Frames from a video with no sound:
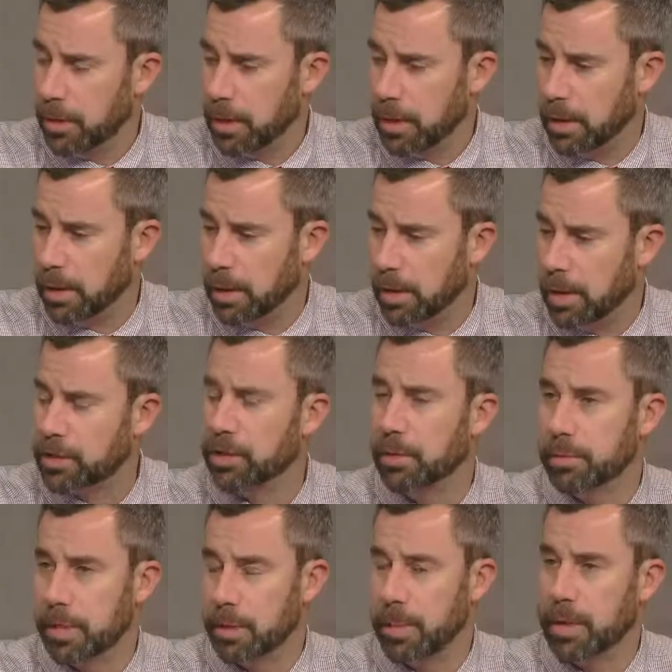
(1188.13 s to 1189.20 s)
Actually,
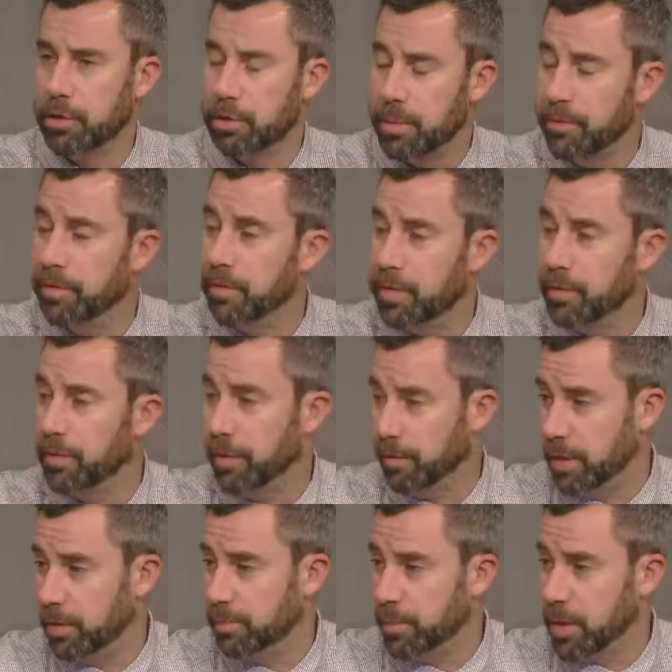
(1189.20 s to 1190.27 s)
I'm taking it back. It used to be
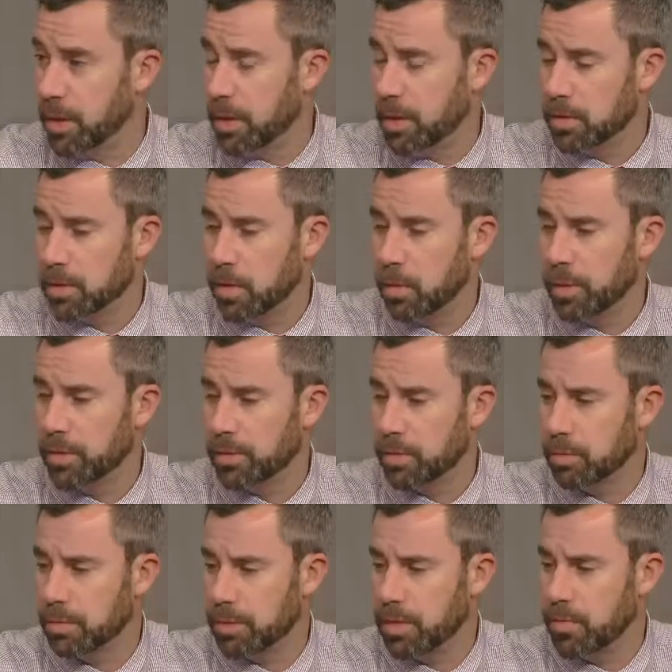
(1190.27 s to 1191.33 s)
50-50. So we used
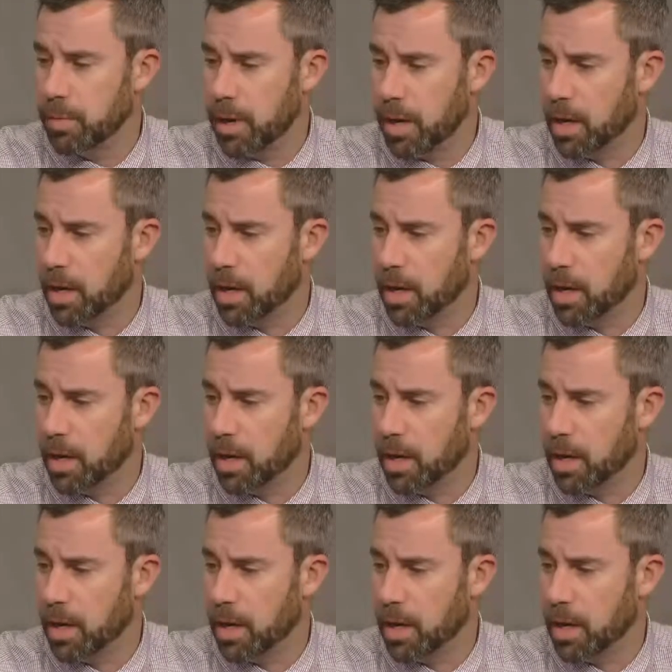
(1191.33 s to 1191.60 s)
to receive about